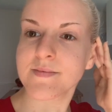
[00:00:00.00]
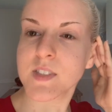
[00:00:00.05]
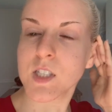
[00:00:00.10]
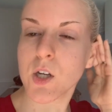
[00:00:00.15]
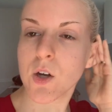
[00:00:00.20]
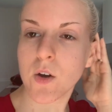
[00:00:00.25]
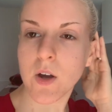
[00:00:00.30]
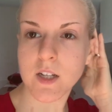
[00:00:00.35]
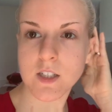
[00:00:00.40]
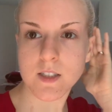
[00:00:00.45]

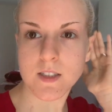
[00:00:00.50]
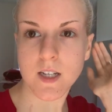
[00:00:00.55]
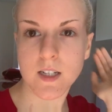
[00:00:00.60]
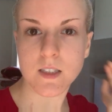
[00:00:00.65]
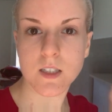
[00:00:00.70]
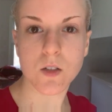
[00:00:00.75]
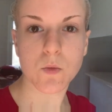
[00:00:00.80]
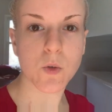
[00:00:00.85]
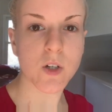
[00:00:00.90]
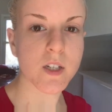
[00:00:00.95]
So I just got
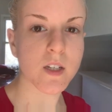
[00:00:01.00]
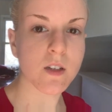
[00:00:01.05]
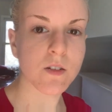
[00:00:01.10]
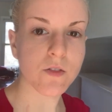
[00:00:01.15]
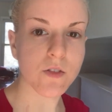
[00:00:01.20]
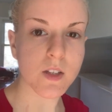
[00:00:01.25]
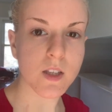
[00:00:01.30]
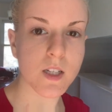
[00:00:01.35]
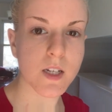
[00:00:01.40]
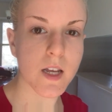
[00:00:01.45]
done working
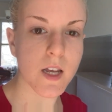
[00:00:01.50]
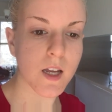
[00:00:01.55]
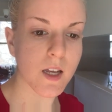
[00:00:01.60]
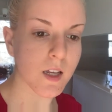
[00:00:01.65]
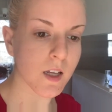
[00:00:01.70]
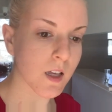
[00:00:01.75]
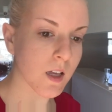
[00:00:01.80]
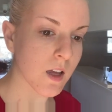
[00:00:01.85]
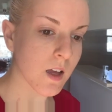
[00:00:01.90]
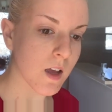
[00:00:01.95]
for the
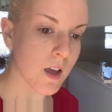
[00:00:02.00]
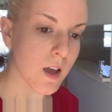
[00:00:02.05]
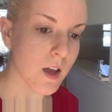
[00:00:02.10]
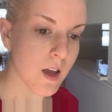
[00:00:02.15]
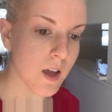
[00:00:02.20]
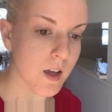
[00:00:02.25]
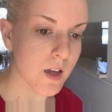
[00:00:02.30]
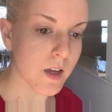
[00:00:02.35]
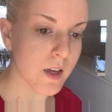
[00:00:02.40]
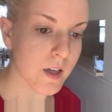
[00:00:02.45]
day
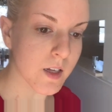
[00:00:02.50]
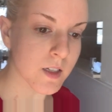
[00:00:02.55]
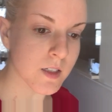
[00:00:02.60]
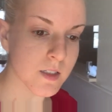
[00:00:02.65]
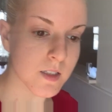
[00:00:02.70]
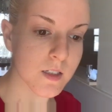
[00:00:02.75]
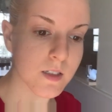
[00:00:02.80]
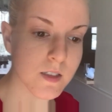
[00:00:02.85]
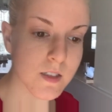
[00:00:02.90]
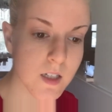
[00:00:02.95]

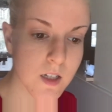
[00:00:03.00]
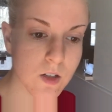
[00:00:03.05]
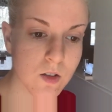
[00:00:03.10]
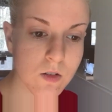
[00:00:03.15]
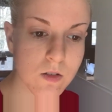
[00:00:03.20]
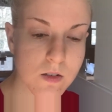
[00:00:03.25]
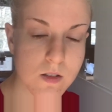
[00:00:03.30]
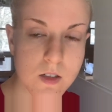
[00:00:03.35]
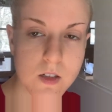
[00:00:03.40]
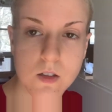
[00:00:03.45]
and
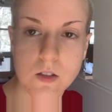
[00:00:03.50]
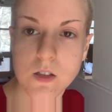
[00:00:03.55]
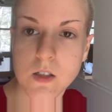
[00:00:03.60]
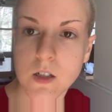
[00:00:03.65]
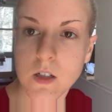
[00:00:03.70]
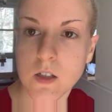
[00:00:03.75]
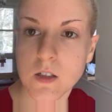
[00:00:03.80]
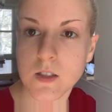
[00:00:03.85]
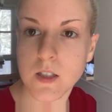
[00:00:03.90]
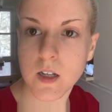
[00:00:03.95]
Daniel's
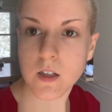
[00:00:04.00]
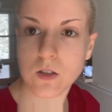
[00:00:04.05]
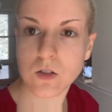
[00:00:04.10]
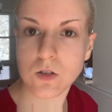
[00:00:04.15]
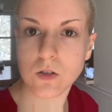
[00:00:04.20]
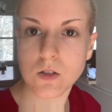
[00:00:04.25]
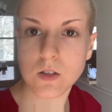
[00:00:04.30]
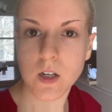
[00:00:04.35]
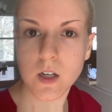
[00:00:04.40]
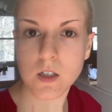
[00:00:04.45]
downstairs
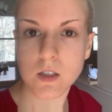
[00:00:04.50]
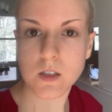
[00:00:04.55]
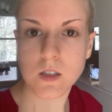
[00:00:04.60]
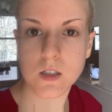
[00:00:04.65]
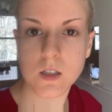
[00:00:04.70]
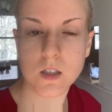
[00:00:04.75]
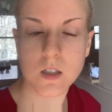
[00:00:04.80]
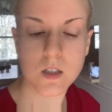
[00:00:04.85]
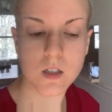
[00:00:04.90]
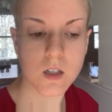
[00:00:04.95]

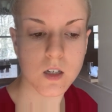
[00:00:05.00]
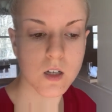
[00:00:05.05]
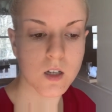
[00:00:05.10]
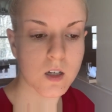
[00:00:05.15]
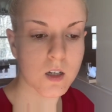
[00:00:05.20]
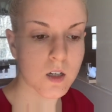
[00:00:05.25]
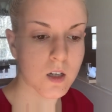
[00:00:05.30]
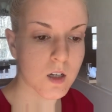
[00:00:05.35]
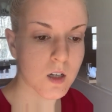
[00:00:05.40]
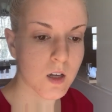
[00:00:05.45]
exercising
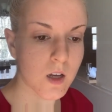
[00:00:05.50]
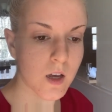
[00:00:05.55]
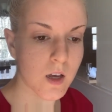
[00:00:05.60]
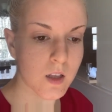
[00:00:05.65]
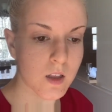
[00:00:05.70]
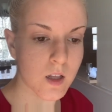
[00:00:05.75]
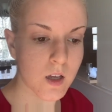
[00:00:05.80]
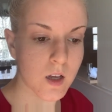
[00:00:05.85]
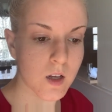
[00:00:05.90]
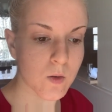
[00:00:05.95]

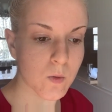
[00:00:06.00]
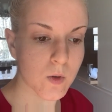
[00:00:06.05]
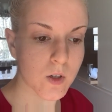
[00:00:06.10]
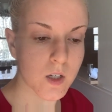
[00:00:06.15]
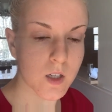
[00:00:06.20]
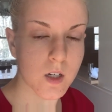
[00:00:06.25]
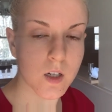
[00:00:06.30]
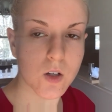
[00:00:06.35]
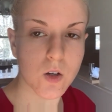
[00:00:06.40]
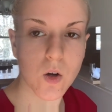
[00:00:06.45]
and then we're
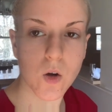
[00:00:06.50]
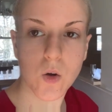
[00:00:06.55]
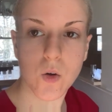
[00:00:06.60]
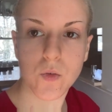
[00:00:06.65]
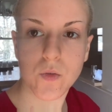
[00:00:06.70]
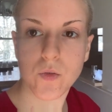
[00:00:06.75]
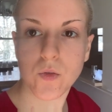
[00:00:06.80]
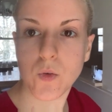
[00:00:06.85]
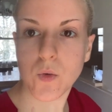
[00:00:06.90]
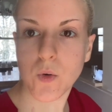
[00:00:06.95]
gonna
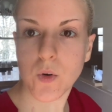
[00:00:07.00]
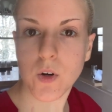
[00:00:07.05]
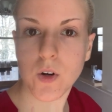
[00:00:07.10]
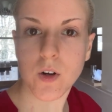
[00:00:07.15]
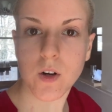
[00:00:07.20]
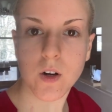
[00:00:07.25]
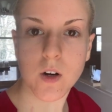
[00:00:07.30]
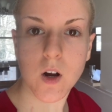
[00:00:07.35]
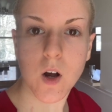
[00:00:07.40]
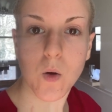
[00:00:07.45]
go
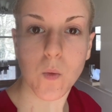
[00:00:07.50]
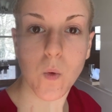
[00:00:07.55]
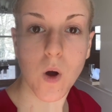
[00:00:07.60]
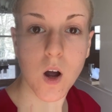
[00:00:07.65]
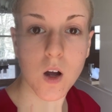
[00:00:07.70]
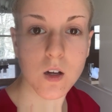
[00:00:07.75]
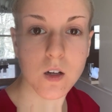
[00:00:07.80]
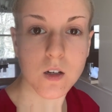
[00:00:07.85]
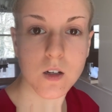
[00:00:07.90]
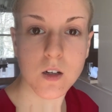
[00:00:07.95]
for a
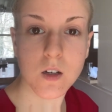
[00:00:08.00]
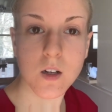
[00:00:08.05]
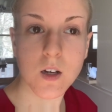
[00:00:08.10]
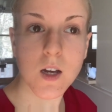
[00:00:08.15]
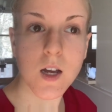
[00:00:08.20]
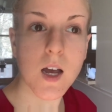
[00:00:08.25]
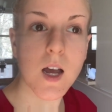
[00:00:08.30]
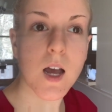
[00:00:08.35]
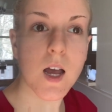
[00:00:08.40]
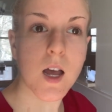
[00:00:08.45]
walk
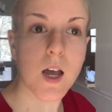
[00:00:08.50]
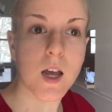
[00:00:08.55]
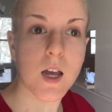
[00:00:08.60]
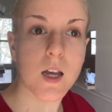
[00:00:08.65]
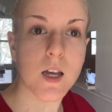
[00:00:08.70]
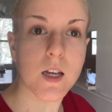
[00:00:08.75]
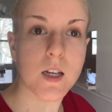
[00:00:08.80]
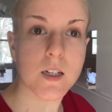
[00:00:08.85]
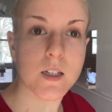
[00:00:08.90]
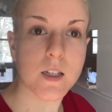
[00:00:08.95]

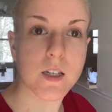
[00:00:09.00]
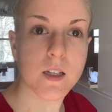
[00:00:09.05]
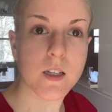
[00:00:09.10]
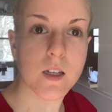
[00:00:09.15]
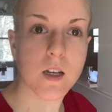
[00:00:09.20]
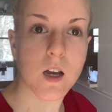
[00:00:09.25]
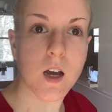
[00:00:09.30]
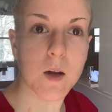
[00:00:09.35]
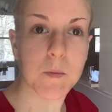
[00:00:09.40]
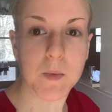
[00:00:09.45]
and
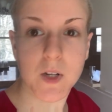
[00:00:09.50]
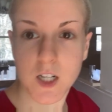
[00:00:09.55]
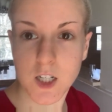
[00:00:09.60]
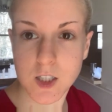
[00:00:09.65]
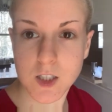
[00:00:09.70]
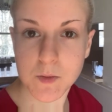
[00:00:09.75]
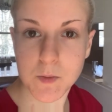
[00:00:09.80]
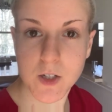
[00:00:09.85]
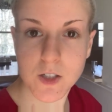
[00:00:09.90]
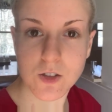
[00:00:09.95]
I'm gonna
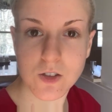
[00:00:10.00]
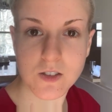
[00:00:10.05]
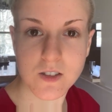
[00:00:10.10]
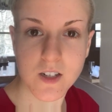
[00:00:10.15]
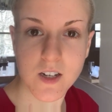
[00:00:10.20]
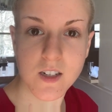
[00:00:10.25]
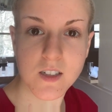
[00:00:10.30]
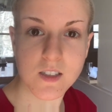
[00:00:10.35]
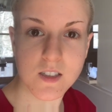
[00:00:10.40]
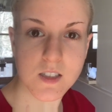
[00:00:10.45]
get some
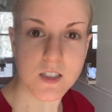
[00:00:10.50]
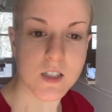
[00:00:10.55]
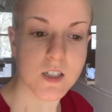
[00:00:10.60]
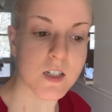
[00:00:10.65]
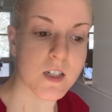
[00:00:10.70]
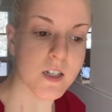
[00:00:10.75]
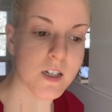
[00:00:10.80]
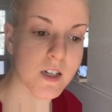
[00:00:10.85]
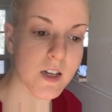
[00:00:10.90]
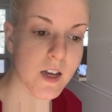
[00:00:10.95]
exercise
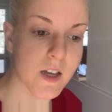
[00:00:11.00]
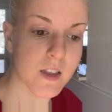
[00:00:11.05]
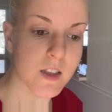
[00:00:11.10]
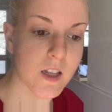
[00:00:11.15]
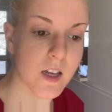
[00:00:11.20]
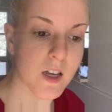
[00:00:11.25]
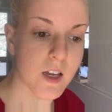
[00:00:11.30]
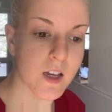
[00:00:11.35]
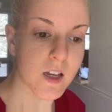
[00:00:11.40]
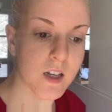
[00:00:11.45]
and
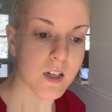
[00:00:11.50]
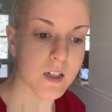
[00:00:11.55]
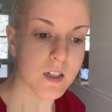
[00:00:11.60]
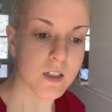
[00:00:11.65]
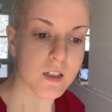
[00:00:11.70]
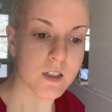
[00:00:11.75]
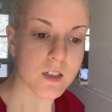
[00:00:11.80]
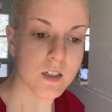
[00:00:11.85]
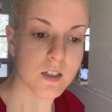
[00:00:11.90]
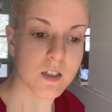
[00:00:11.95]

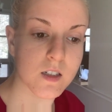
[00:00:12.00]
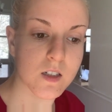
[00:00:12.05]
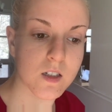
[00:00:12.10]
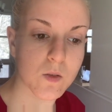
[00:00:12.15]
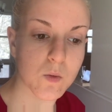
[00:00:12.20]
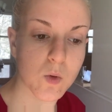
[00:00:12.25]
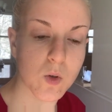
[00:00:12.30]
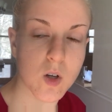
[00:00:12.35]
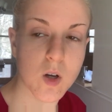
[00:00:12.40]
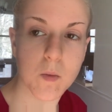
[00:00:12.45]
then
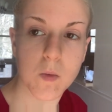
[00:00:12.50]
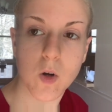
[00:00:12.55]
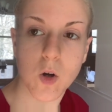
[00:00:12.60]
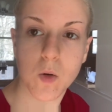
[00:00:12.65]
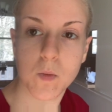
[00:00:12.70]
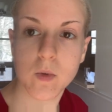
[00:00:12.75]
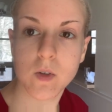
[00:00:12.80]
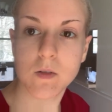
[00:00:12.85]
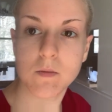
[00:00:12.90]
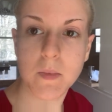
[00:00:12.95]
we'll come
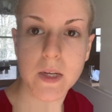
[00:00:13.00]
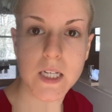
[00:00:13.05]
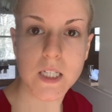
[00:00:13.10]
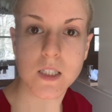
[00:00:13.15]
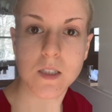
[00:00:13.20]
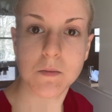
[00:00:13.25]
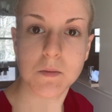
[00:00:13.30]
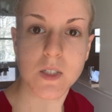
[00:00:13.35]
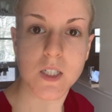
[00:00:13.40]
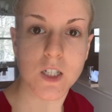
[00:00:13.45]
home and make
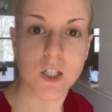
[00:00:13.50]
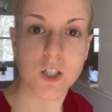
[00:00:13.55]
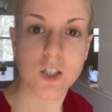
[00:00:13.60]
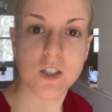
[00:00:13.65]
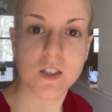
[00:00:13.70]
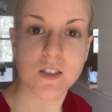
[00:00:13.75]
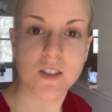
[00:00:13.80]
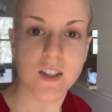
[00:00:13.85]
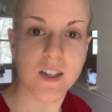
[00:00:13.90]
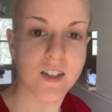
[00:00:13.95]
some dinner
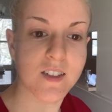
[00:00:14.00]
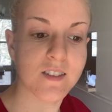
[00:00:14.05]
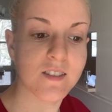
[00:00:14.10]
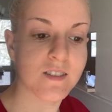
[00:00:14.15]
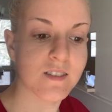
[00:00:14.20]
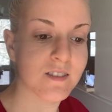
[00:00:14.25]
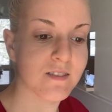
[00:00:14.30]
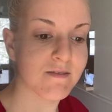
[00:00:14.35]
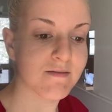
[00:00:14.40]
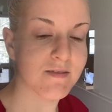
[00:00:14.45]
and then
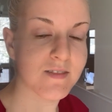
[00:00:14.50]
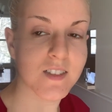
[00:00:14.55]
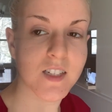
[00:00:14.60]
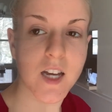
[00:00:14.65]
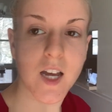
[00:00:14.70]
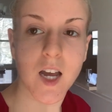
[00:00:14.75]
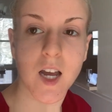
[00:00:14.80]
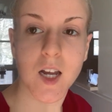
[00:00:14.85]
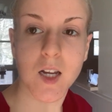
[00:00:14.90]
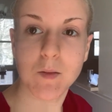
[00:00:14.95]

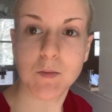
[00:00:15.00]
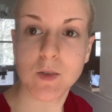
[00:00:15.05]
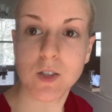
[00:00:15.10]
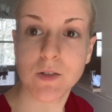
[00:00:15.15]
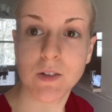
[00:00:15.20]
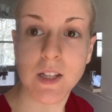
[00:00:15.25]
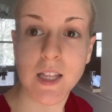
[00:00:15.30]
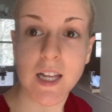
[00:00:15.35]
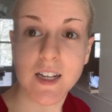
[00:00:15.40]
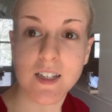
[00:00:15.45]
time
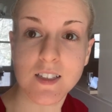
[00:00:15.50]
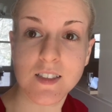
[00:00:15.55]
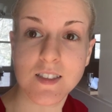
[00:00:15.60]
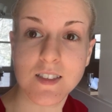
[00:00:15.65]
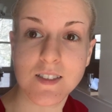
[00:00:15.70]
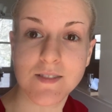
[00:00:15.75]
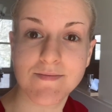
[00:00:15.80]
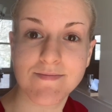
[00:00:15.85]
to relax.